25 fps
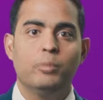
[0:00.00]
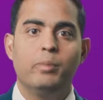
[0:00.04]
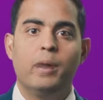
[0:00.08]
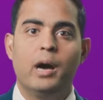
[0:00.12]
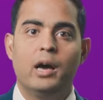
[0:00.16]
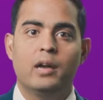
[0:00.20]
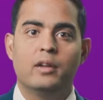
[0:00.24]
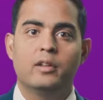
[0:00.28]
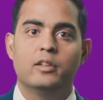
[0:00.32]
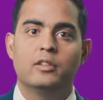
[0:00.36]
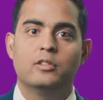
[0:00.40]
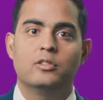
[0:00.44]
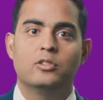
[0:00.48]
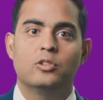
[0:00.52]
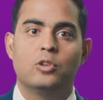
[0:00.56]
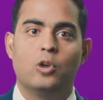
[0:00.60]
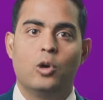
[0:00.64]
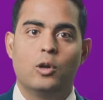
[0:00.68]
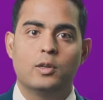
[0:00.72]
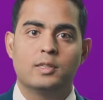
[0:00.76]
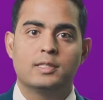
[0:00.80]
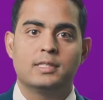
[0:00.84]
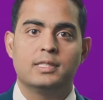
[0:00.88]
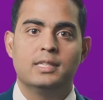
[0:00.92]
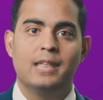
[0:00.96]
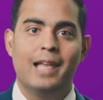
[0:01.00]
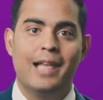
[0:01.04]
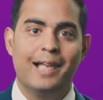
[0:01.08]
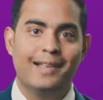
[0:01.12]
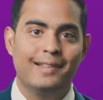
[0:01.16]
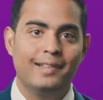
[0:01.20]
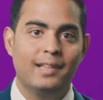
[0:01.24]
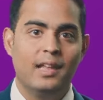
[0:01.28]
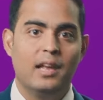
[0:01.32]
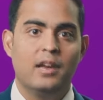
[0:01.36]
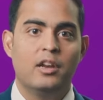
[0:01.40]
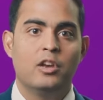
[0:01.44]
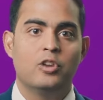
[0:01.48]
though Jio Bharat
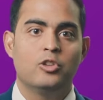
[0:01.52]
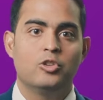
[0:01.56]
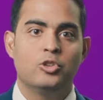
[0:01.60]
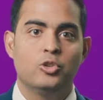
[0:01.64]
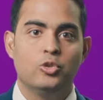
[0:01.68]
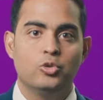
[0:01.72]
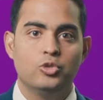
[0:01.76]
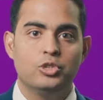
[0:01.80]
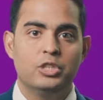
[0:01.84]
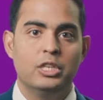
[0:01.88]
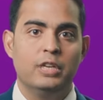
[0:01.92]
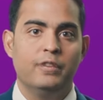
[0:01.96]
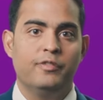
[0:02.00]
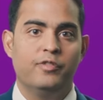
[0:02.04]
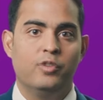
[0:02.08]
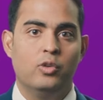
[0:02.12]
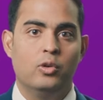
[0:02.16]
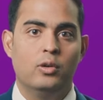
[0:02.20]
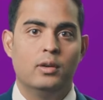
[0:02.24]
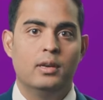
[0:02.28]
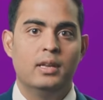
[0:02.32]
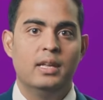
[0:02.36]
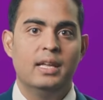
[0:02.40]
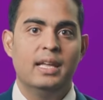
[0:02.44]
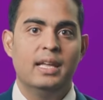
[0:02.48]
costs less than a 2G